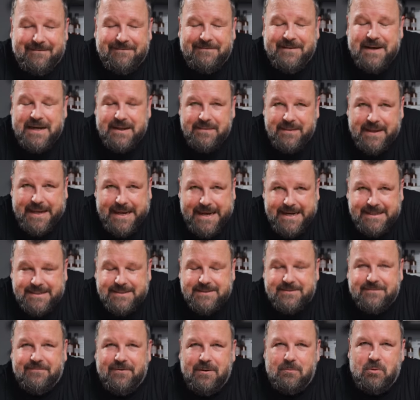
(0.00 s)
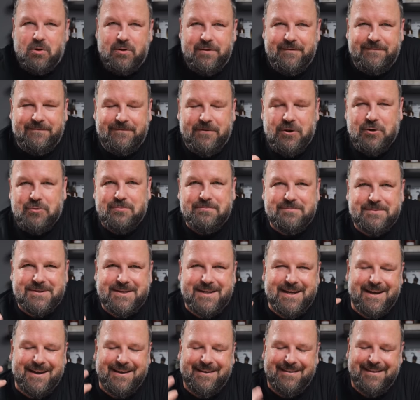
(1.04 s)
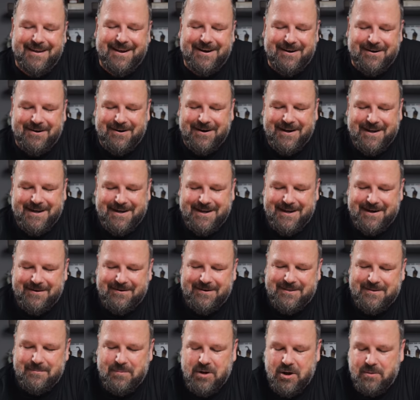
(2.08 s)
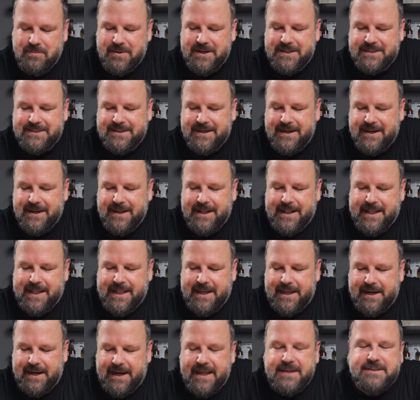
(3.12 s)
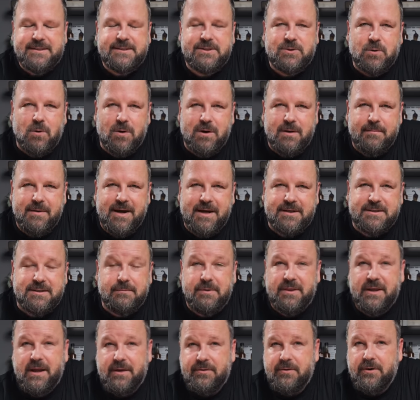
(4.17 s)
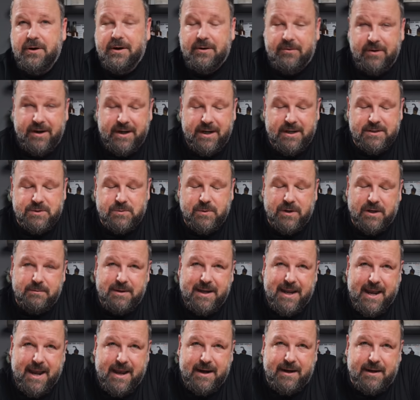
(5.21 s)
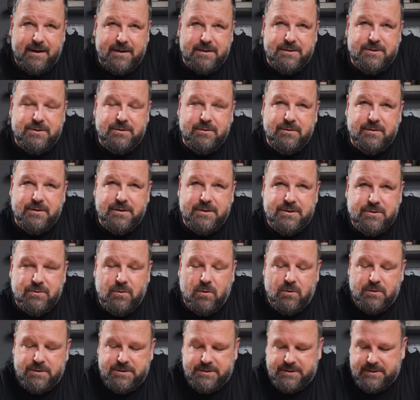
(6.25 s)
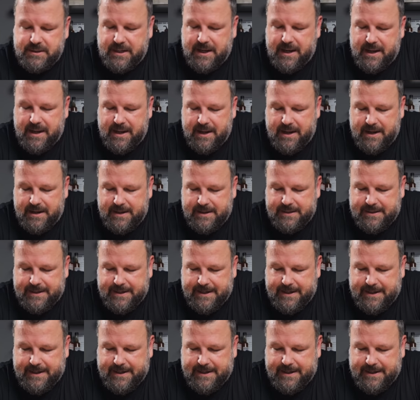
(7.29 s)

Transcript: and feeling the heat from all the fumes that are in here at the moment, let's talk about some of the other ingredients we're going to be adding to the sauce. And